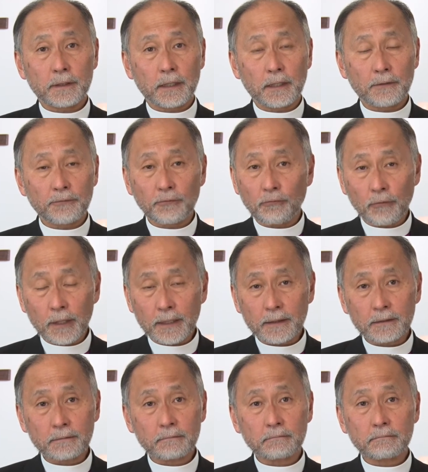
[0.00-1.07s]
of
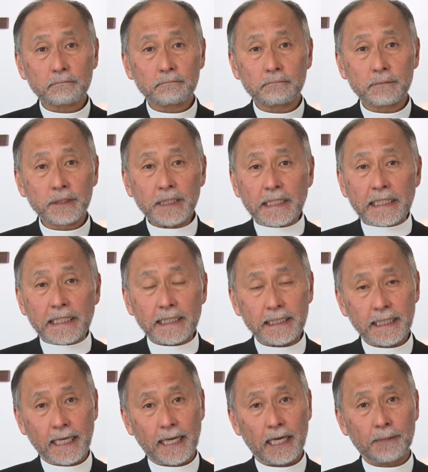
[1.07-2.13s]
what needed
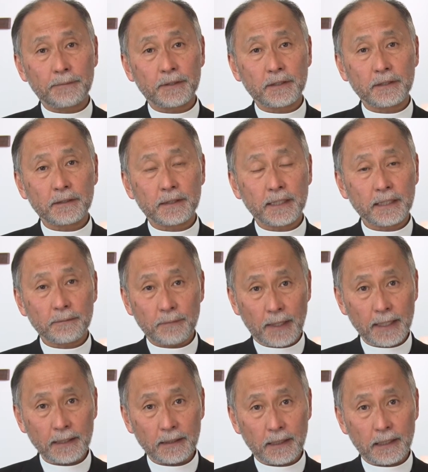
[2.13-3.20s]
to happen in, in
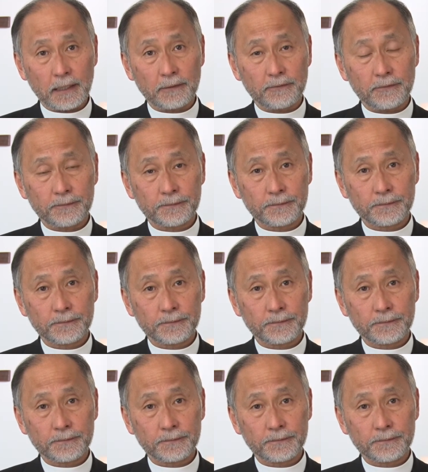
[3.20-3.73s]
my life